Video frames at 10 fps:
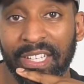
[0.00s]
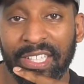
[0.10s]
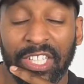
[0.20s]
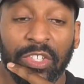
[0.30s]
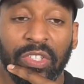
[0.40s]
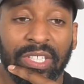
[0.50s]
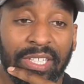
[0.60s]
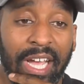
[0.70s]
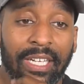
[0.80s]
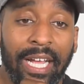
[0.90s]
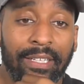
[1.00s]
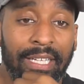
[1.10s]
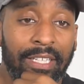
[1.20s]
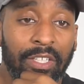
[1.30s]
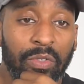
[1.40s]
news is
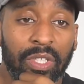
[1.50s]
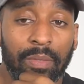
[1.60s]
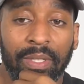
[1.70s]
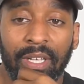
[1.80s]
that deal is going to be